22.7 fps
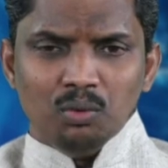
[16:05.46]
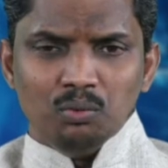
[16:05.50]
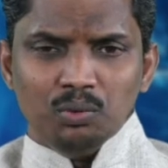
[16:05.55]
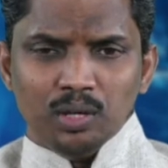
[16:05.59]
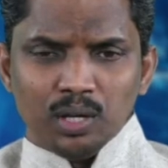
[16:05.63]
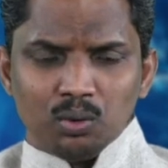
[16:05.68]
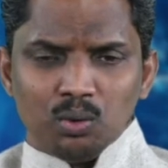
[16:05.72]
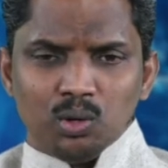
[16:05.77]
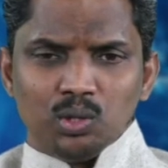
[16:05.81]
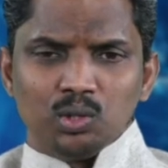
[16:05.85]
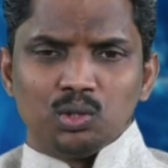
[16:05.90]
we
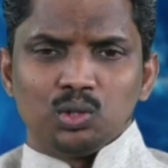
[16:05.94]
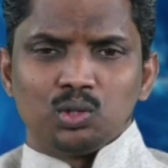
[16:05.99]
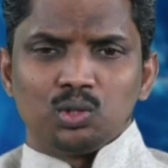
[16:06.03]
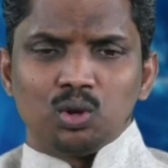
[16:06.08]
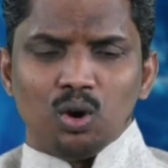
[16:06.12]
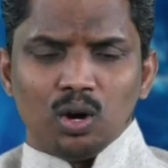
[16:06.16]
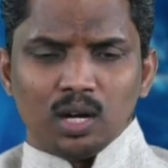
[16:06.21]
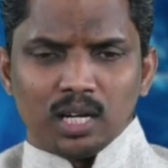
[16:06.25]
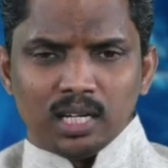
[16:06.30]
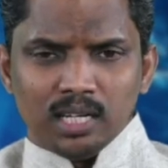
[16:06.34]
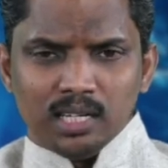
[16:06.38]
are going to
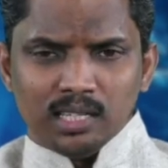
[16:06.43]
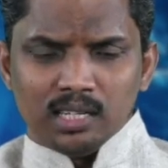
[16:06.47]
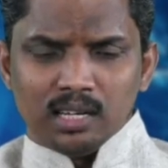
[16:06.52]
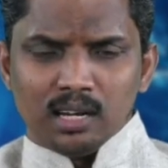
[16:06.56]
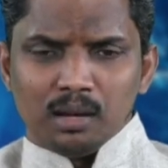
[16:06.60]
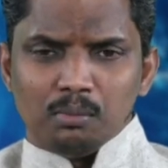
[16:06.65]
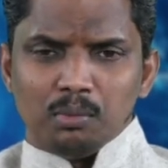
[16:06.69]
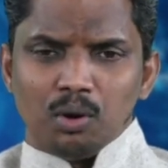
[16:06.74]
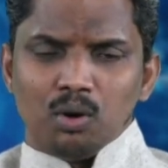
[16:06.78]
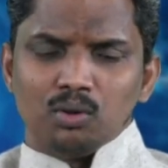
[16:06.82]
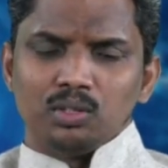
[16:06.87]
talk a
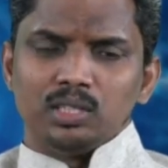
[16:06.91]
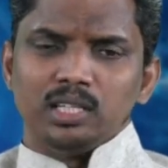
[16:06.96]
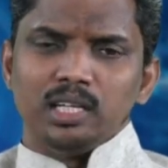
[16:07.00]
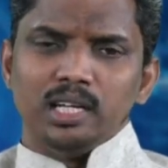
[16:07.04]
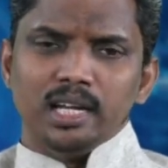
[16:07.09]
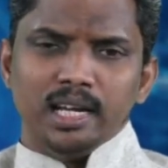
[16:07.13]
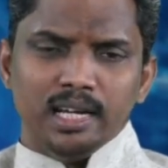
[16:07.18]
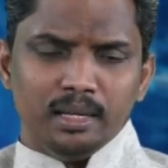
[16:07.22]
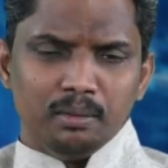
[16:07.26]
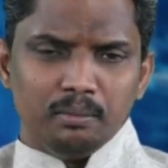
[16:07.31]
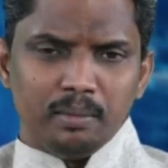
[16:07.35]
little about the
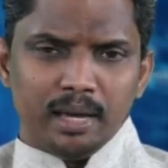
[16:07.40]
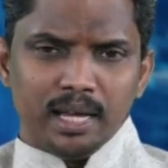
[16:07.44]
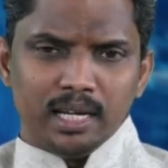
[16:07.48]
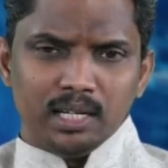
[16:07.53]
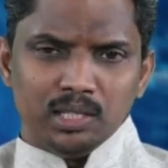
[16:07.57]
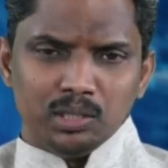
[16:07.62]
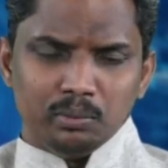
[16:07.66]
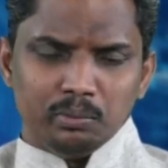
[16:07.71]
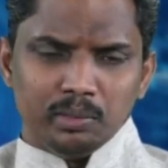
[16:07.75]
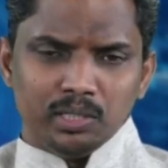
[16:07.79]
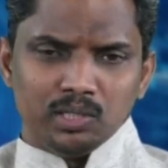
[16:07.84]
learning
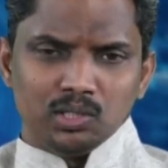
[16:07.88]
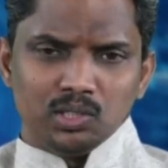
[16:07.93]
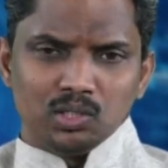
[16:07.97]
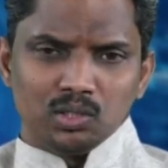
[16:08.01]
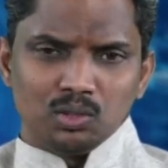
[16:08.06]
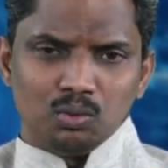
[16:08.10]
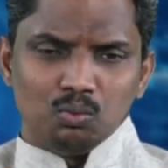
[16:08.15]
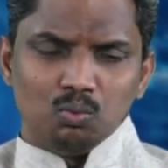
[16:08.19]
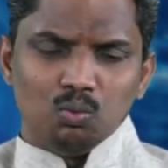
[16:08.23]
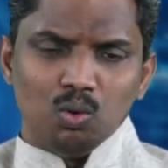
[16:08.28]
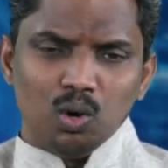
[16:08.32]
management
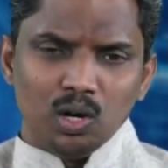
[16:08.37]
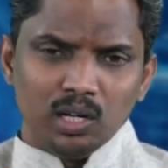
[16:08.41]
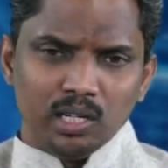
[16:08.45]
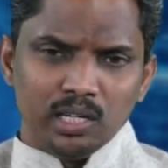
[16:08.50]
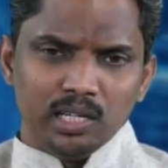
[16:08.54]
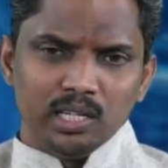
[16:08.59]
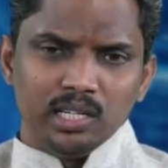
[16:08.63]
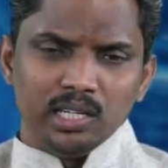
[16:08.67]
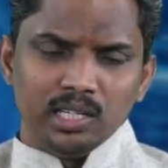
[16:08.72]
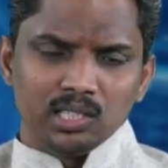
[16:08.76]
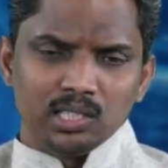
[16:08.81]
system, what
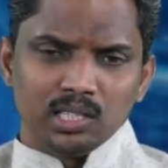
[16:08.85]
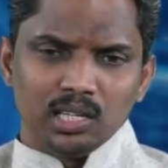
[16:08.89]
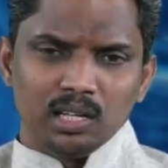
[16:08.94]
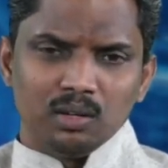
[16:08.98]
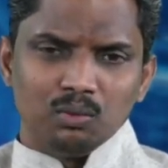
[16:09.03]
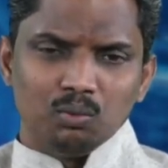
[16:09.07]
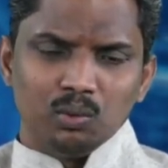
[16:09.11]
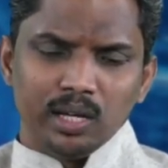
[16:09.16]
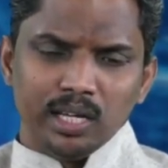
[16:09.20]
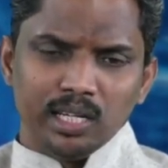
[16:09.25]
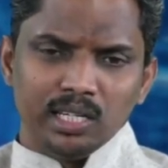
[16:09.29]
it is
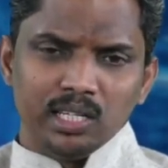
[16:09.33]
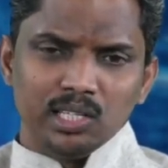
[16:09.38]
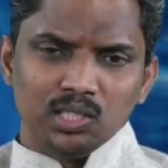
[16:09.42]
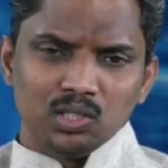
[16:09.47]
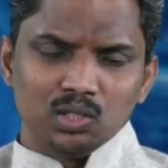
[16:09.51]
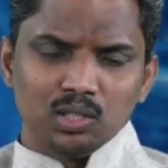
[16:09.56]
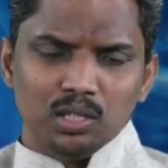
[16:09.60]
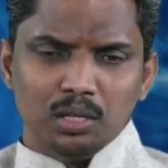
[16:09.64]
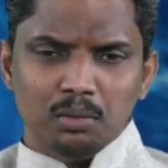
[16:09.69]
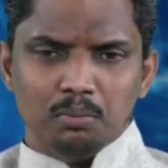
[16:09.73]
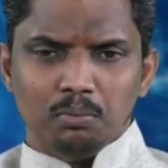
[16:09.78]
and why it
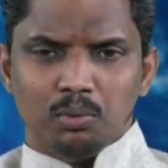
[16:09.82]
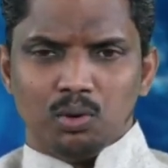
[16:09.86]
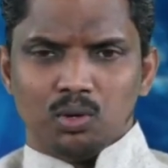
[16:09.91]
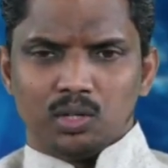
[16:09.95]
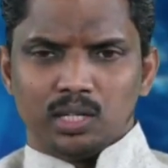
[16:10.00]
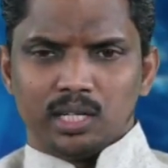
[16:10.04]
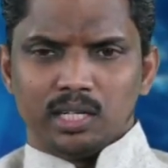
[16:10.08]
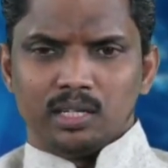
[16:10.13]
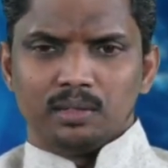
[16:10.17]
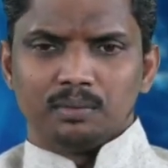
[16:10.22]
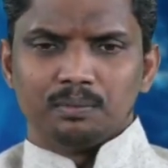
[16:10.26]
is
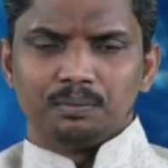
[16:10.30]
important.